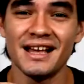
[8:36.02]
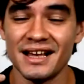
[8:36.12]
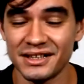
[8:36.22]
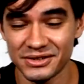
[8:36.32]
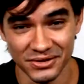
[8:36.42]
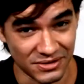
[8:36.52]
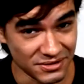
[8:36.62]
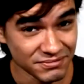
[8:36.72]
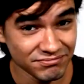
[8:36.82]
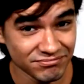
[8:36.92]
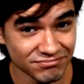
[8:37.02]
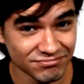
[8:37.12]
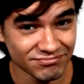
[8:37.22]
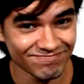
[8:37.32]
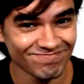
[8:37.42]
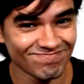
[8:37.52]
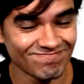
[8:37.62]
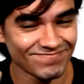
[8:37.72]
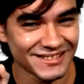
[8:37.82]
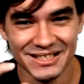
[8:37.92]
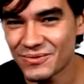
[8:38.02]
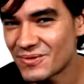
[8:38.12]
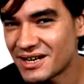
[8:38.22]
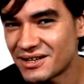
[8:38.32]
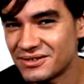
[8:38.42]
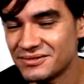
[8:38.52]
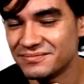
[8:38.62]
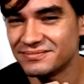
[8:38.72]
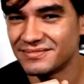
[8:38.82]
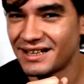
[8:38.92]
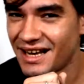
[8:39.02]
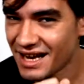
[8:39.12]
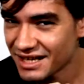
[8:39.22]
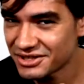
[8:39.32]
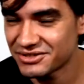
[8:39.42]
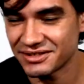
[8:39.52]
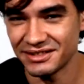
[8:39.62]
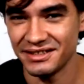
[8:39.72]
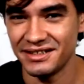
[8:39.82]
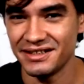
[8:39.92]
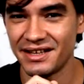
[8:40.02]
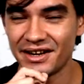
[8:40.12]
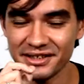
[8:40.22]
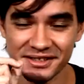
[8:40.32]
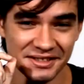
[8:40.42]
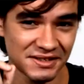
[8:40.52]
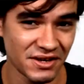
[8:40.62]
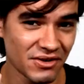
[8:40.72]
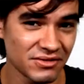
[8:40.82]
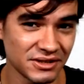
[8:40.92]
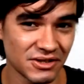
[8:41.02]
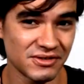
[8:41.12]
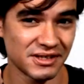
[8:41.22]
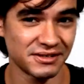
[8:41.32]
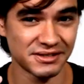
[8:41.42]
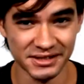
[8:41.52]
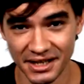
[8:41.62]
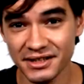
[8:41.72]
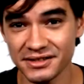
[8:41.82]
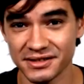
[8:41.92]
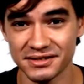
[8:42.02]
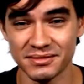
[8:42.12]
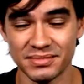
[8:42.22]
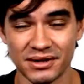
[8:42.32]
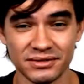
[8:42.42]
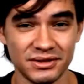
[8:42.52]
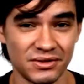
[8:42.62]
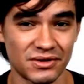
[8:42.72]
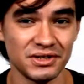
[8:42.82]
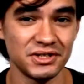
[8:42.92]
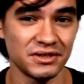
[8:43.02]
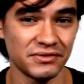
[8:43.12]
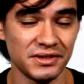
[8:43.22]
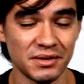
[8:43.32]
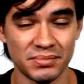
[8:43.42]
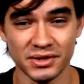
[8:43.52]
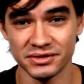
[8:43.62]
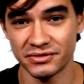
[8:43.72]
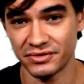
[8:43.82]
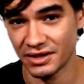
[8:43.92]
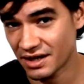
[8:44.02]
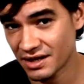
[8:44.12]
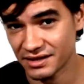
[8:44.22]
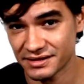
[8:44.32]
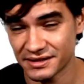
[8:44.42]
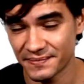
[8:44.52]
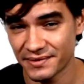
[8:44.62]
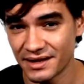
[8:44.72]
So, well, actually, there is still no consensus about the origin of the apostrophe s,